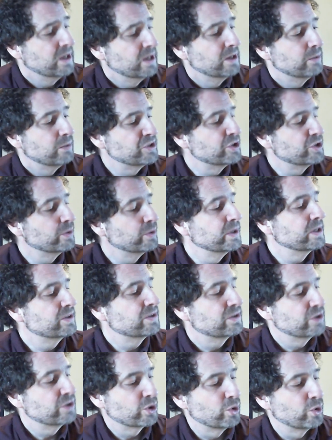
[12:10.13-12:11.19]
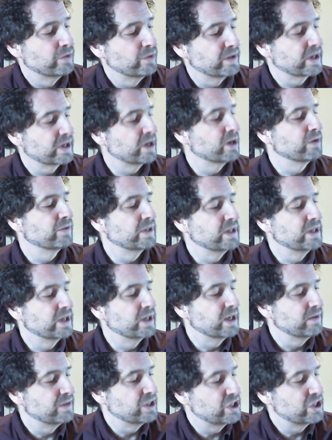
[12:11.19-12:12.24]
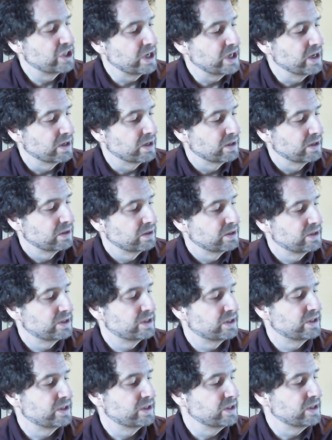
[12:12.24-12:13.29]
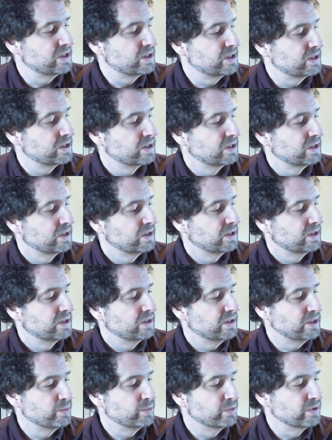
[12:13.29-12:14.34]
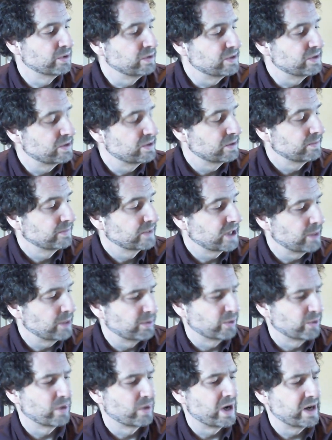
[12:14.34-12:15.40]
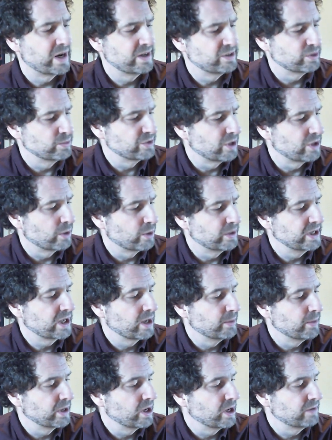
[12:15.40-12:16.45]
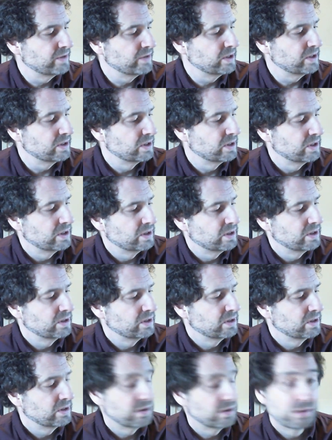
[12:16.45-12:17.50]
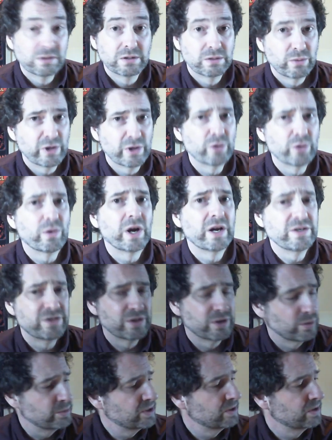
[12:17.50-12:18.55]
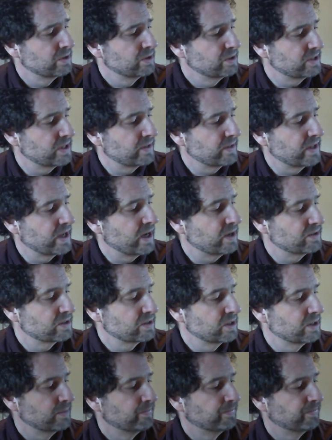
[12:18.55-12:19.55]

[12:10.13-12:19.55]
Mr. Riggs took hold of it carefully and gave it a shake. Sheesh. Deep roots. A couple of rhizomes already coming off it. What are rhizomes? Seth asked.